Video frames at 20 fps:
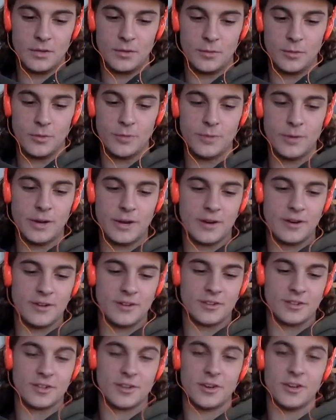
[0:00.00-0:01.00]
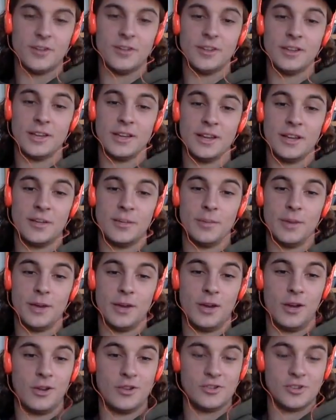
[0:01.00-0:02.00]
The world record is currently held by
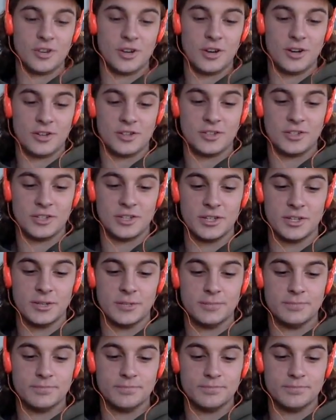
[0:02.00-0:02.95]
Aldrin Garcia,